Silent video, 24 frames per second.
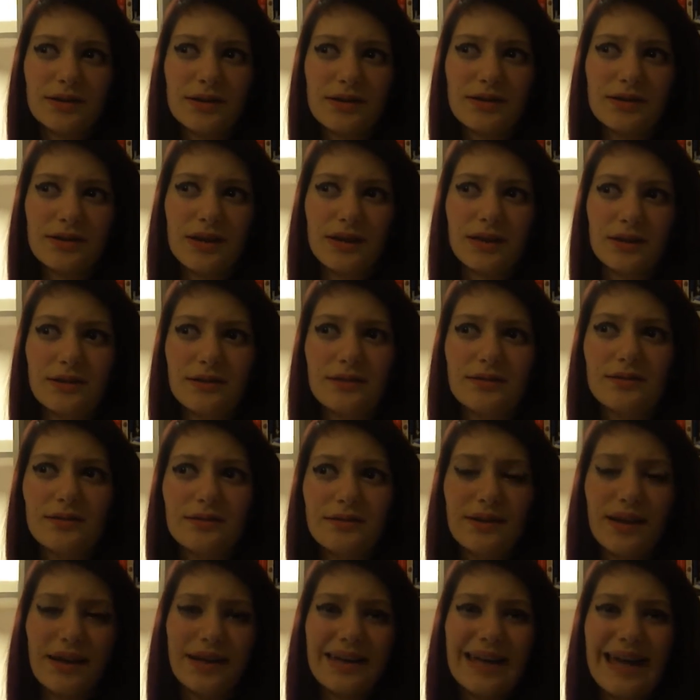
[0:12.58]
It's like
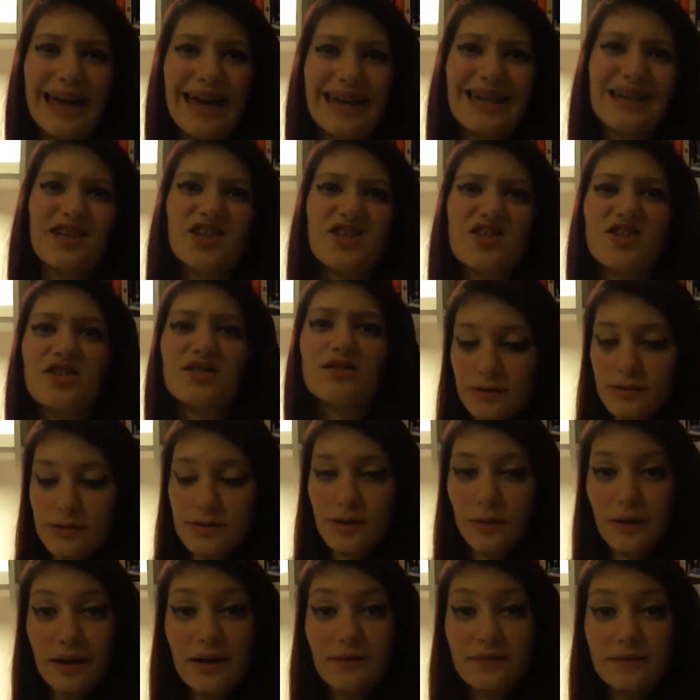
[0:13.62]
day 8.
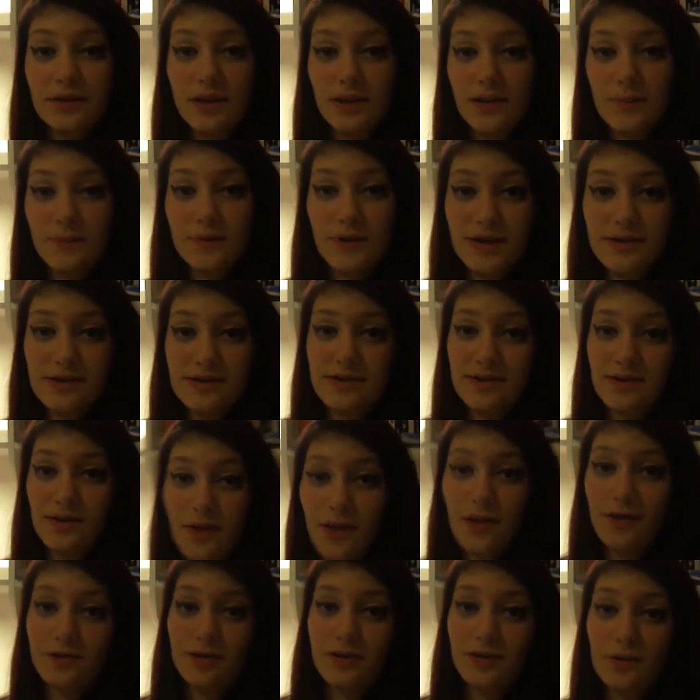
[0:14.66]
So I haven't done a Braces
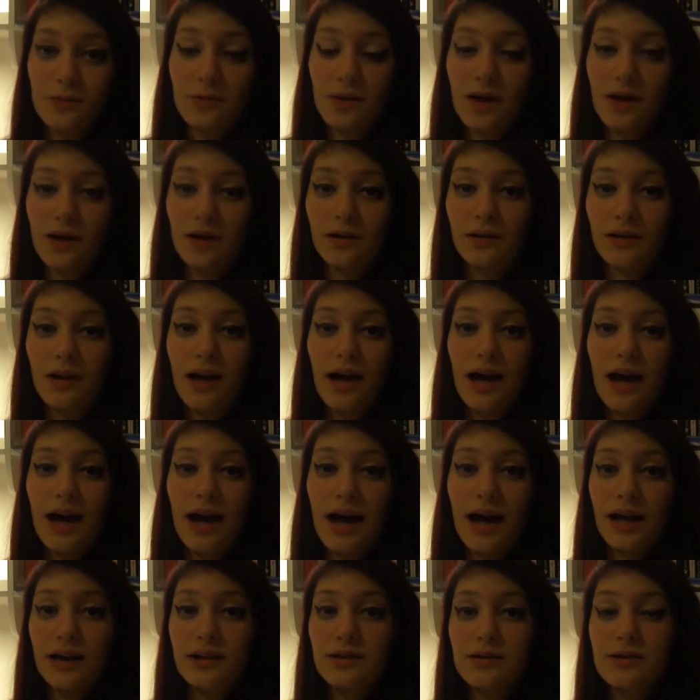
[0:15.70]
Diary in a while
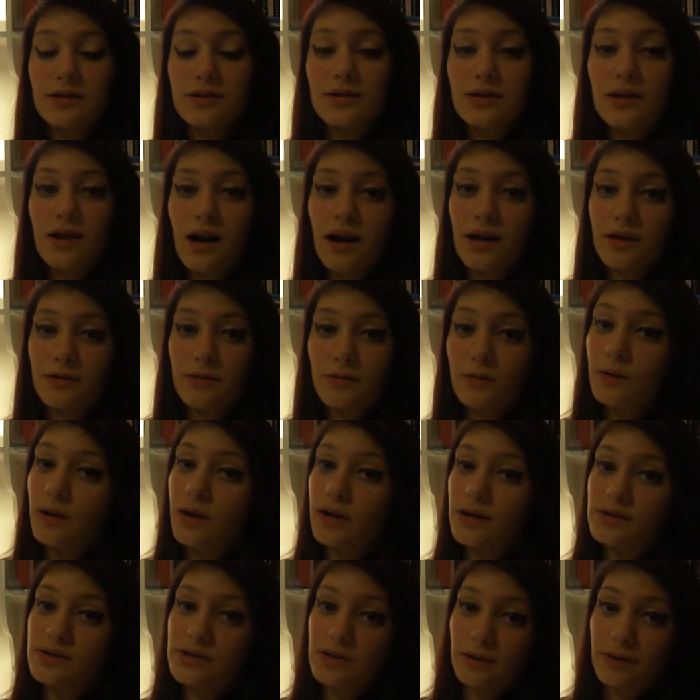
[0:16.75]
and I
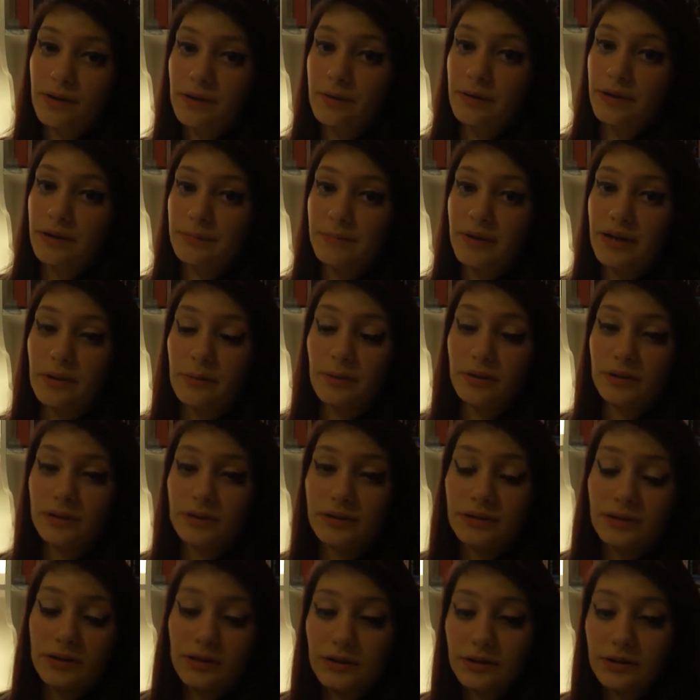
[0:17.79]
thought, so I thought I'd make one